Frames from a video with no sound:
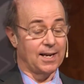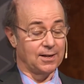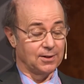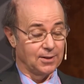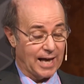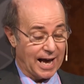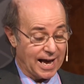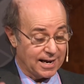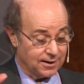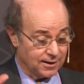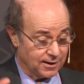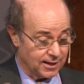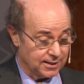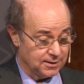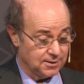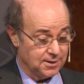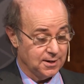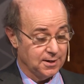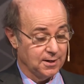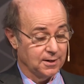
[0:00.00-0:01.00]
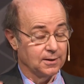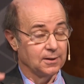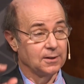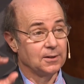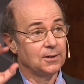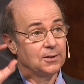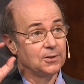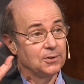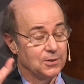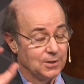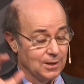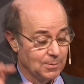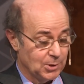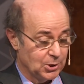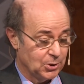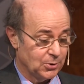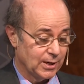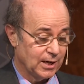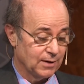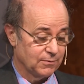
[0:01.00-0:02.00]
And that idea,
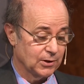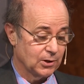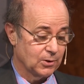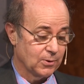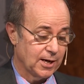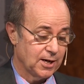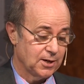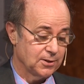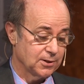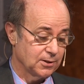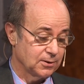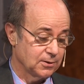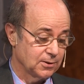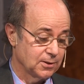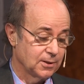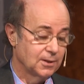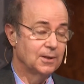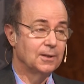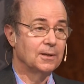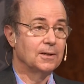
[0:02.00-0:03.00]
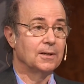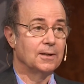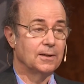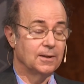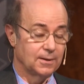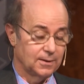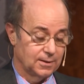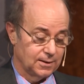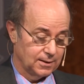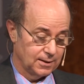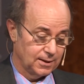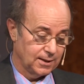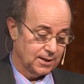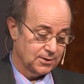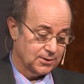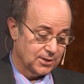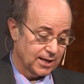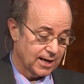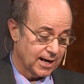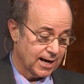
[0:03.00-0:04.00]
symmetry of equations,
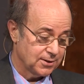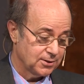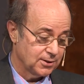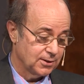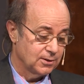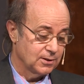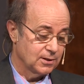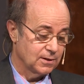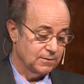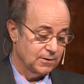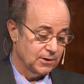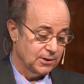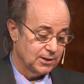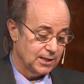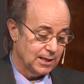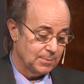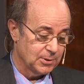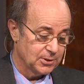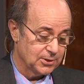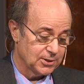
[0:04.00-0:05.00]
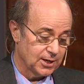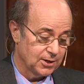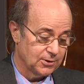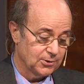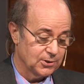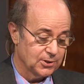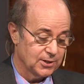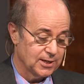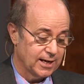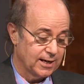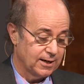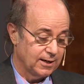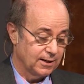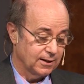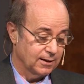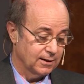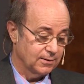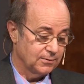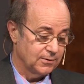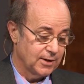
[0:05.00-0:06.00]
is the essence of our deepest
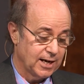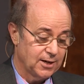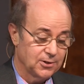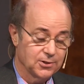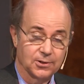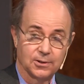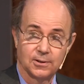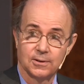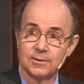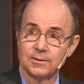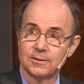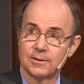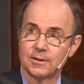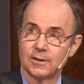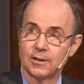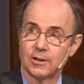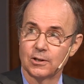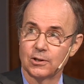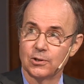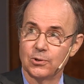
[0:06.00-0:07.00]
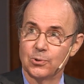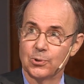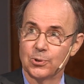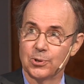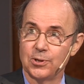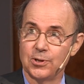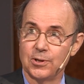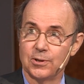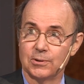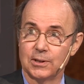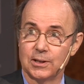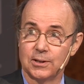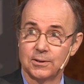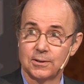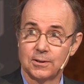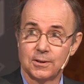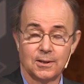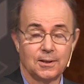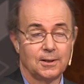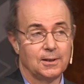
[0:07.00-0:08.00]
understanding of nature, our core
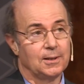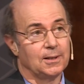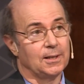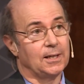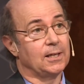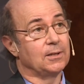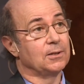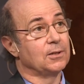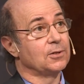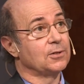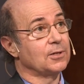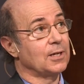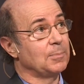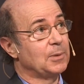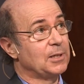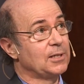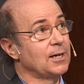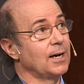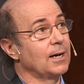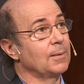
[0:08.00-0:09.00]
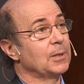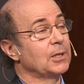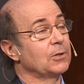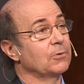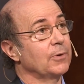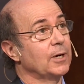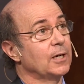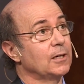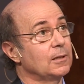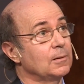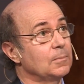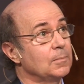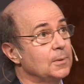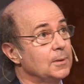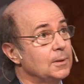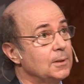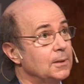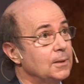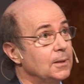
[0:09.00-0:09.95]
theories. In the subatomic realm,